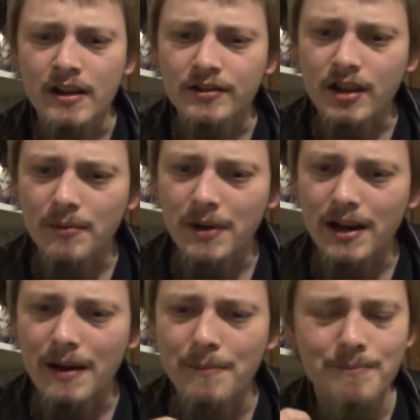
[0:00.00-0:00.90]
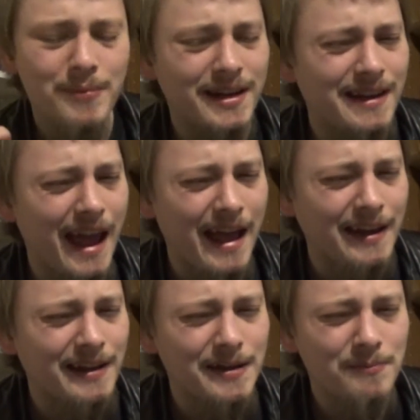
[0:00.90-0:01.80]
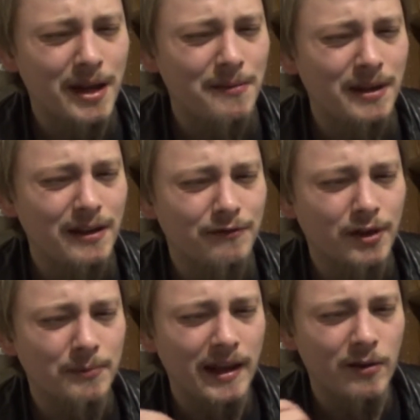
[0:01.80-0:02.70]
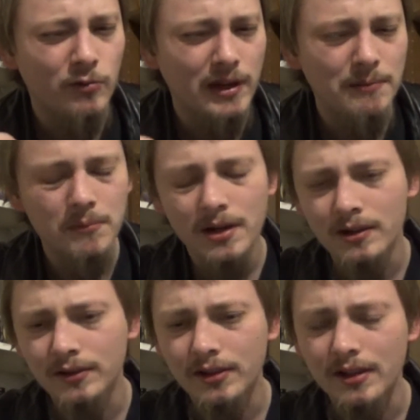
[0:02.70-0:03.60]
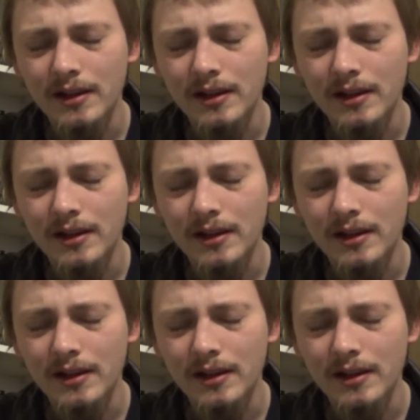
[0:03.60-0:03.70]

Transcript: Some banana maybe from that wheat malt.